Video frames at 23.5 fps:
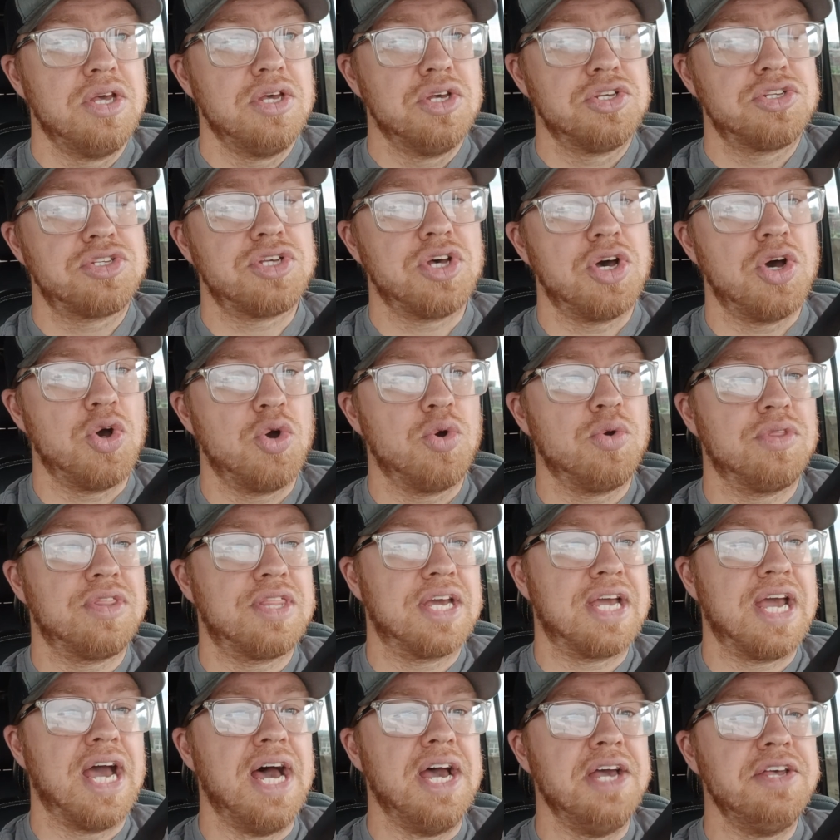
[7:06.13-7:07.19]
So the
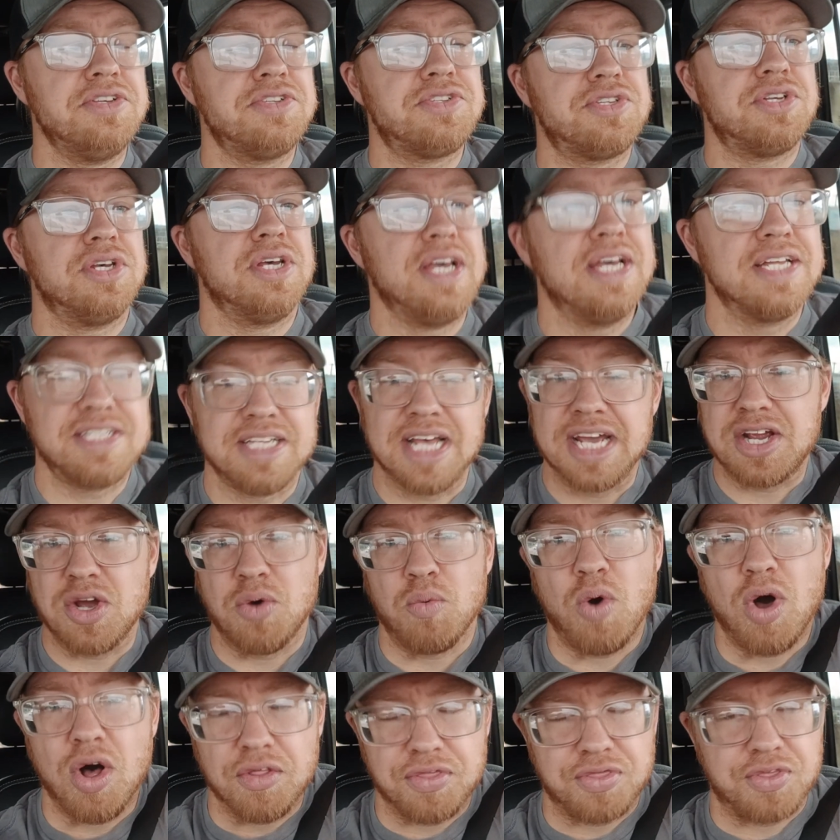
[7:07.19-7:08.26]
guys, it's like a
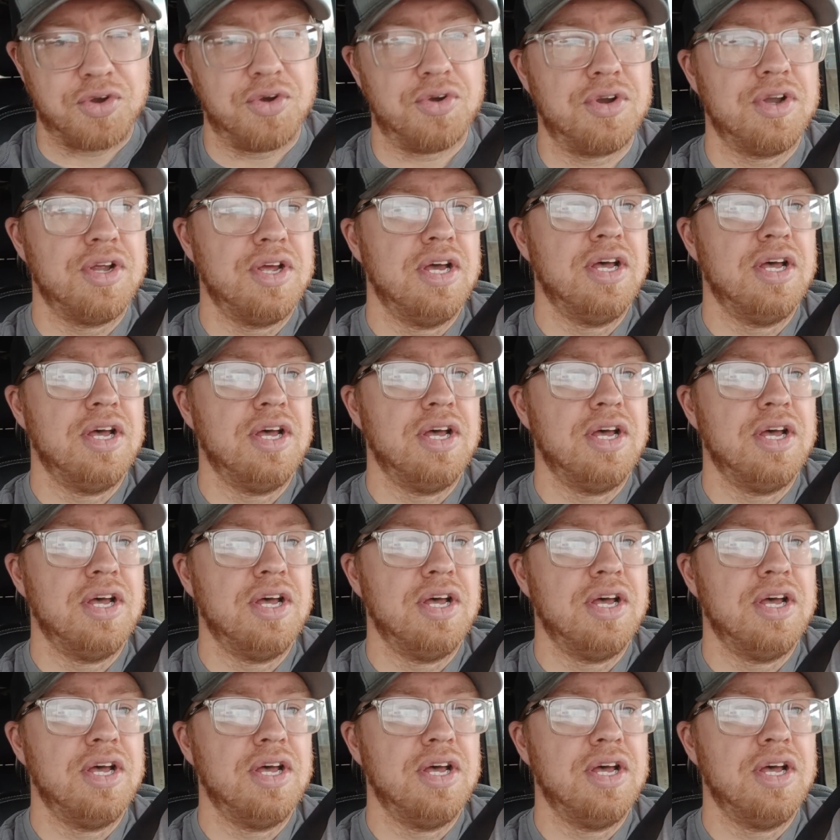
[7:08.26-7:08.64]
Walther,